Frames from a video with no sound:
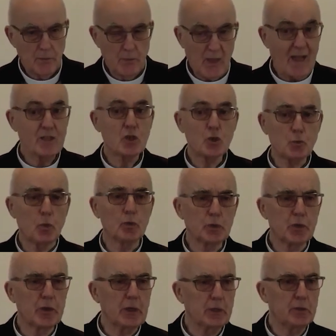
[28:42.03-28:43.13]
That's what
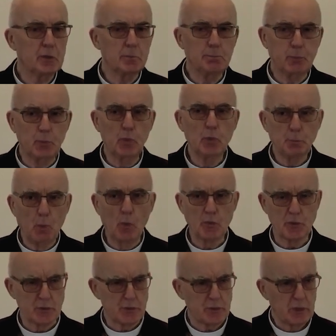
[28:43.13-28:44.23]
greeted poor
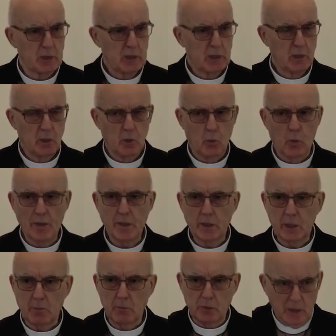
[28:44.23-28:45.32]
Moses when he
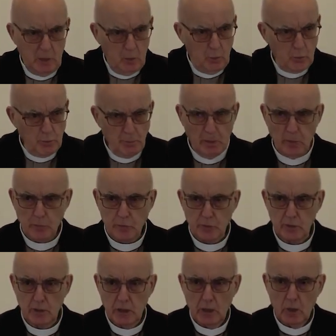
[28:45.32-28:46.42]
came down the
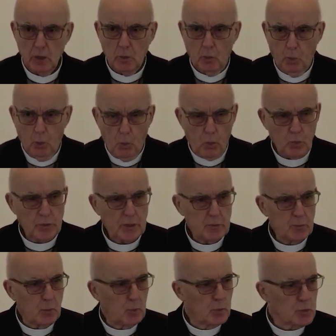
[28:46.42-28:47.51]
mountain holding
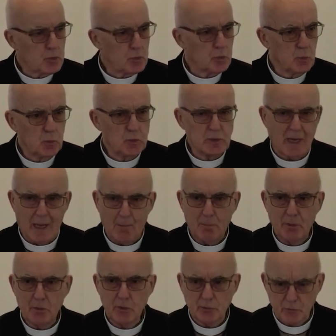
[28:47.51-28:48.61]
those two
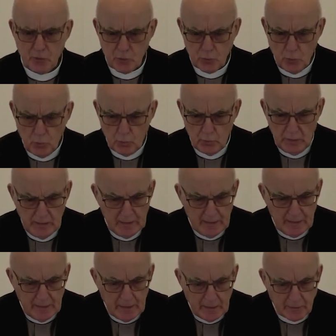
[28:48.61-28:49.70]
tablets of stone
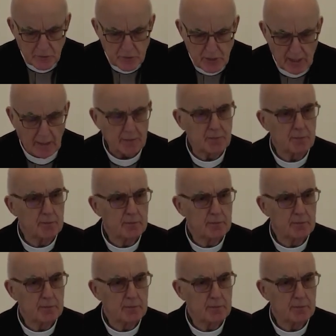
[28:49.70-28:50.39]
in his hand.